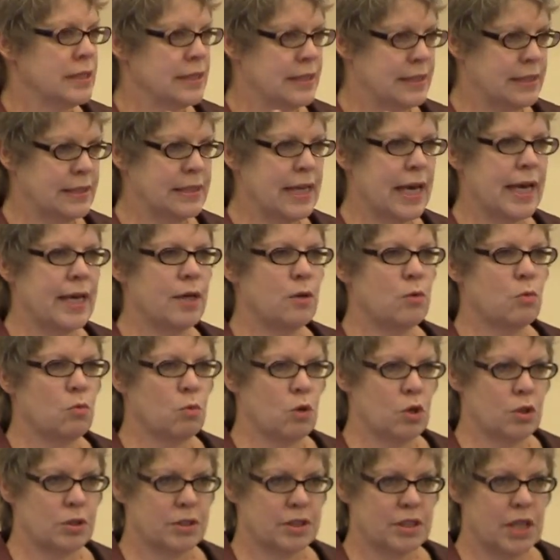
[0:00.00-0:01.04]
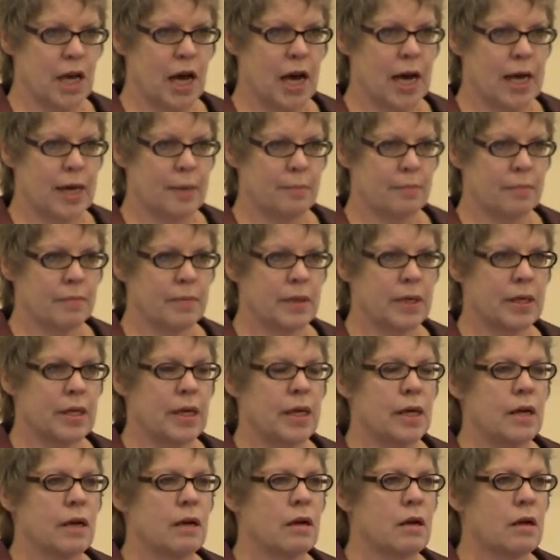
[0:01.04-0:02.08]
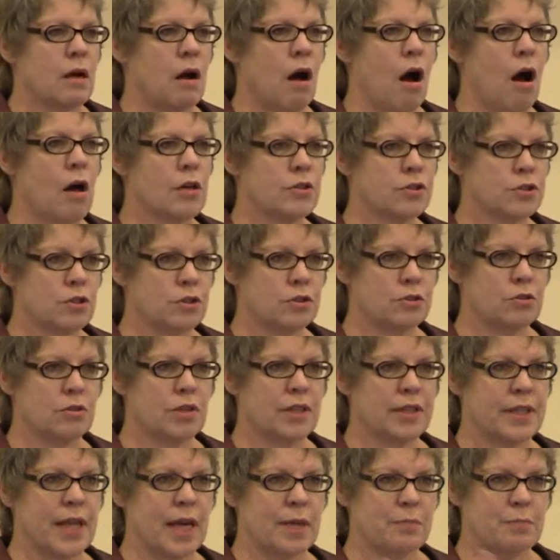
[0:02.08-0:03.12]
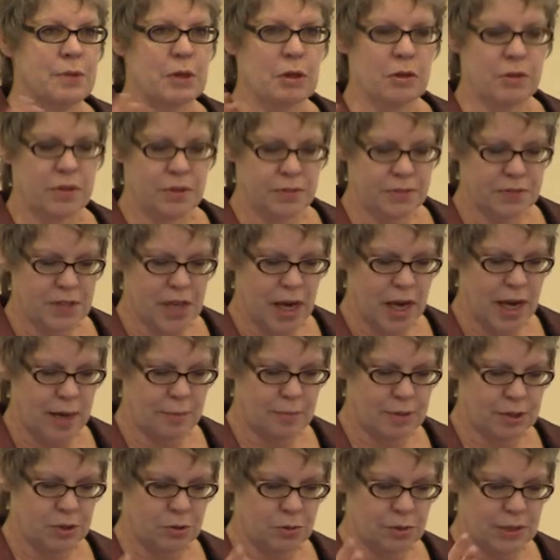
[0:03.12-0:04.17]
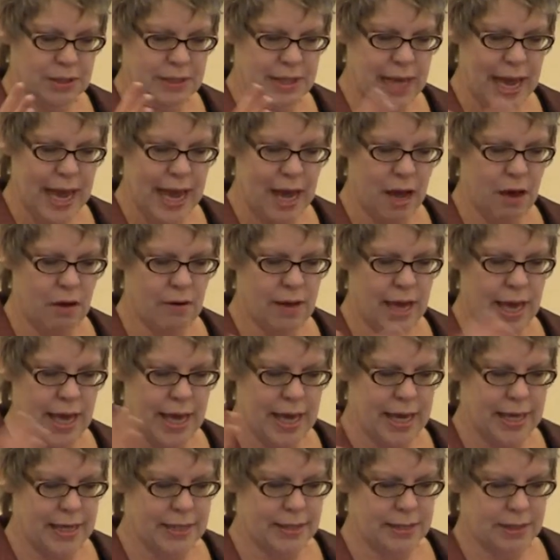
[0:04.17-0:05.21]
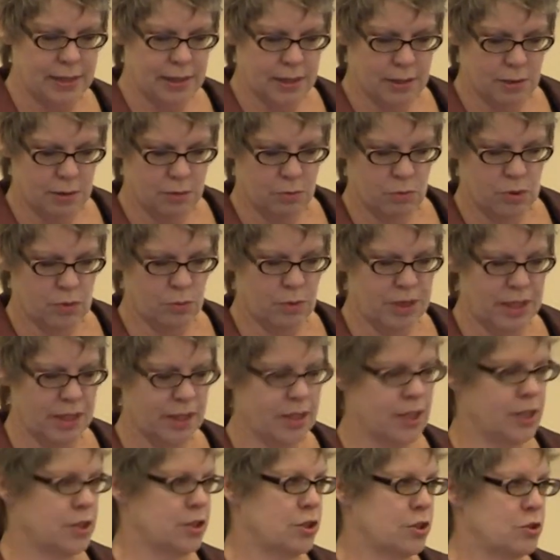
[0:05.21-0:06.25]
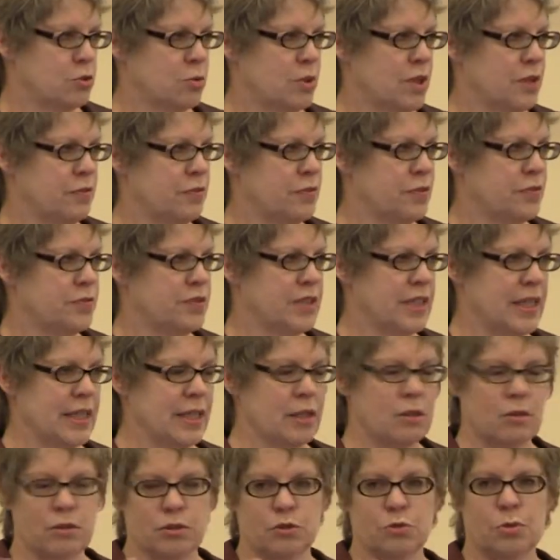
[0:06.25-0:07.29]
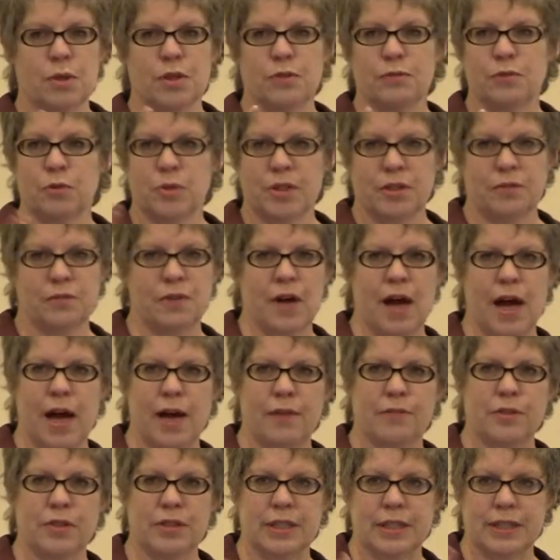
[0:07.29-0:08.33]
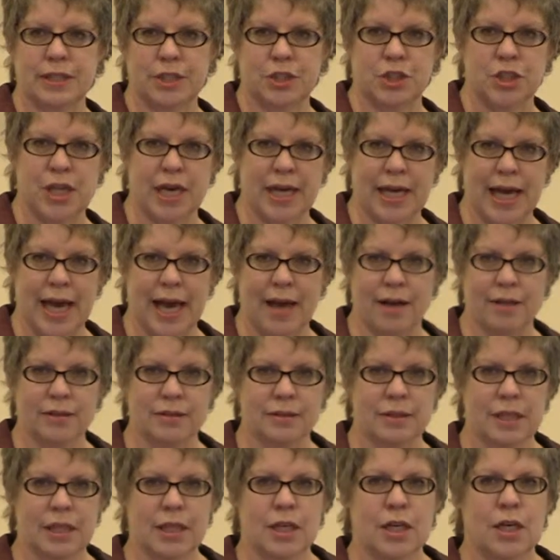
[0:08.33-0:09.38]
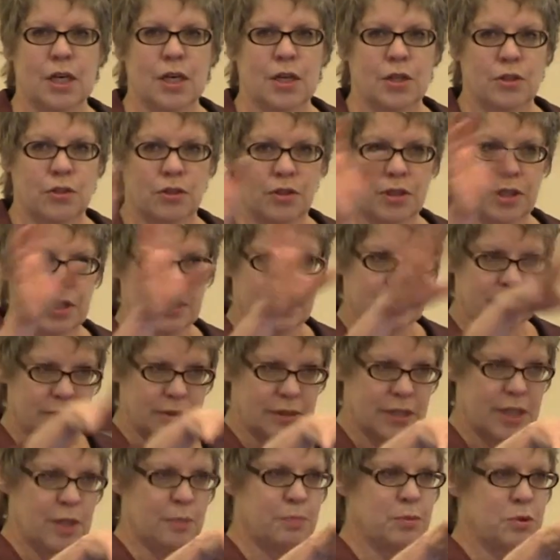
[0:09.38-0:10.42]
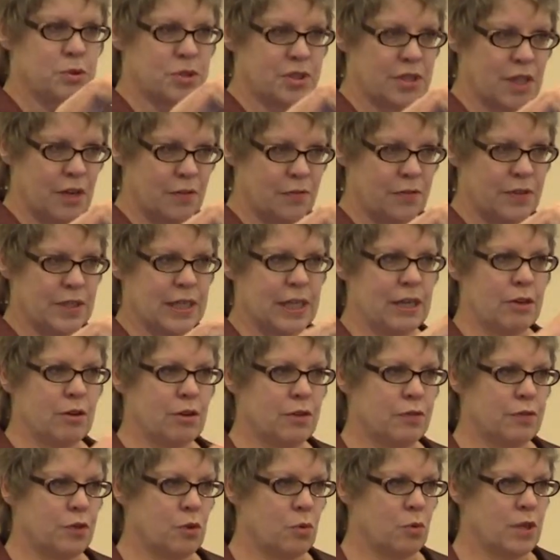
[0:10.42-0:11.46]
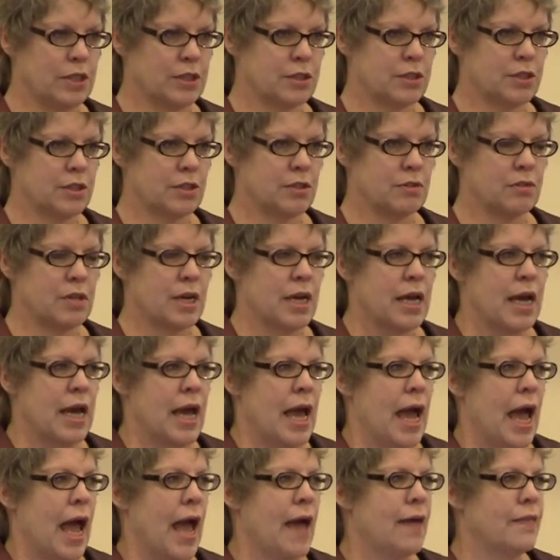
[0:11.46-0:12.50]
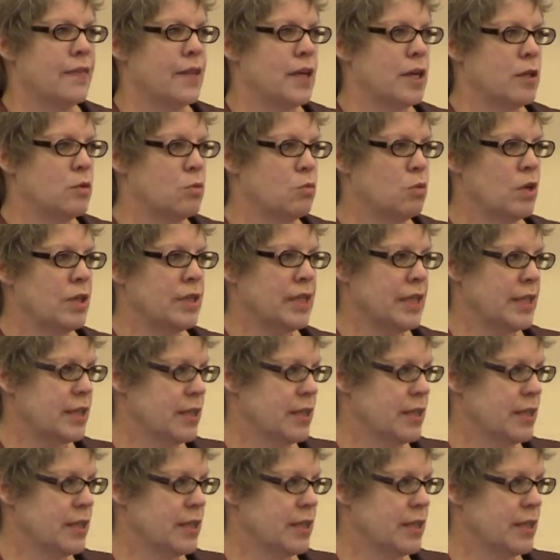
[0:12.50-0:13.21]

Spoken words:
state work time. Also during that period of time between now and when we eat lunch at 12:15 or 12:45, you need to check out. You can keep your stuff in here if you want to. And then we'll